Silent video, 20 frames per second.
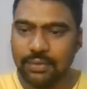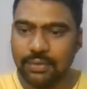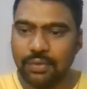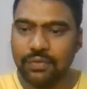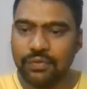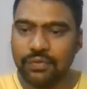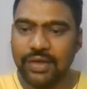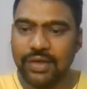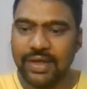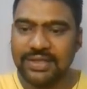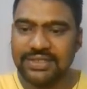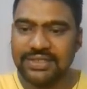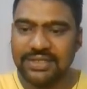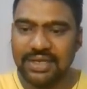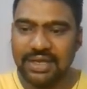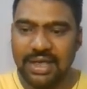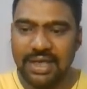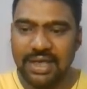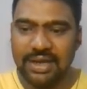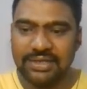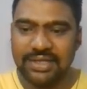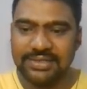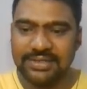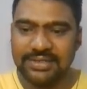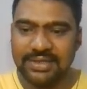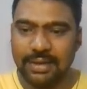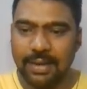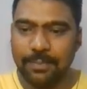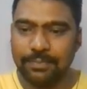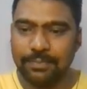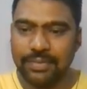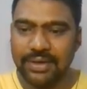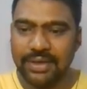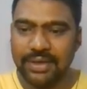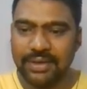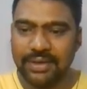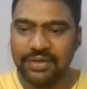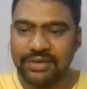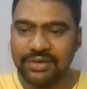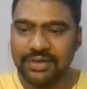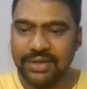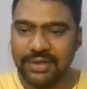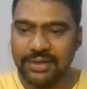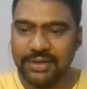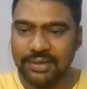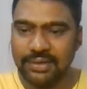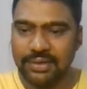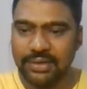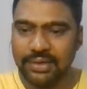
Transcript: Now if you can see here, there is a company filter.